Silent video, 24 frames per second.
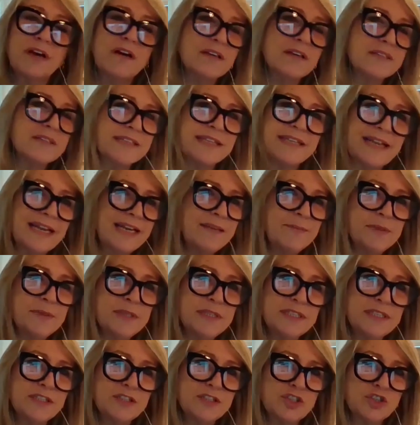asking
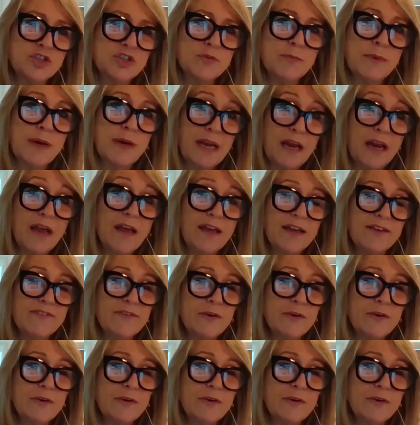anybody to insure my life.